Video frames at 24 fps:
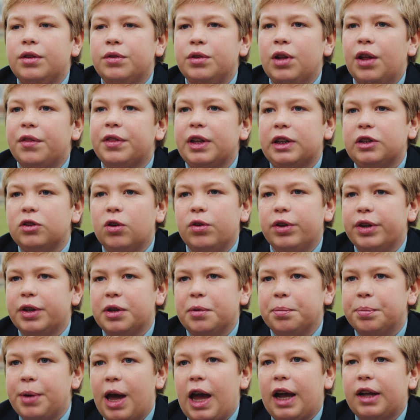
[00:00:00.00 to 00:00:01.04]
nothing's holding
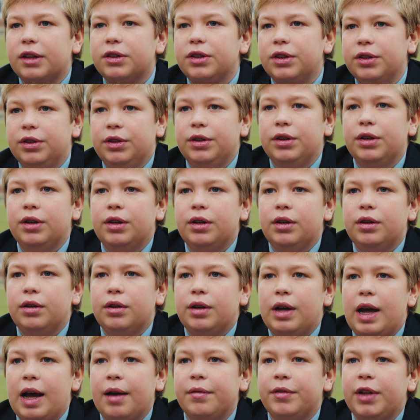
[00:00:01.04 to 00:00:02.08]
them back to
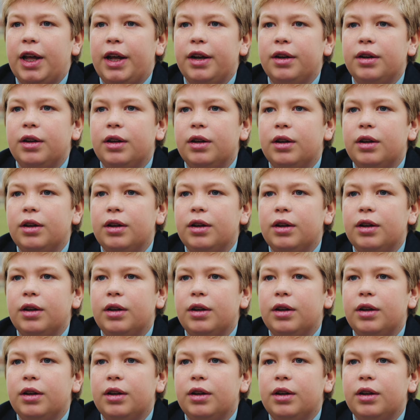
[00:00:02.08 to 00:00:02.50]
have that.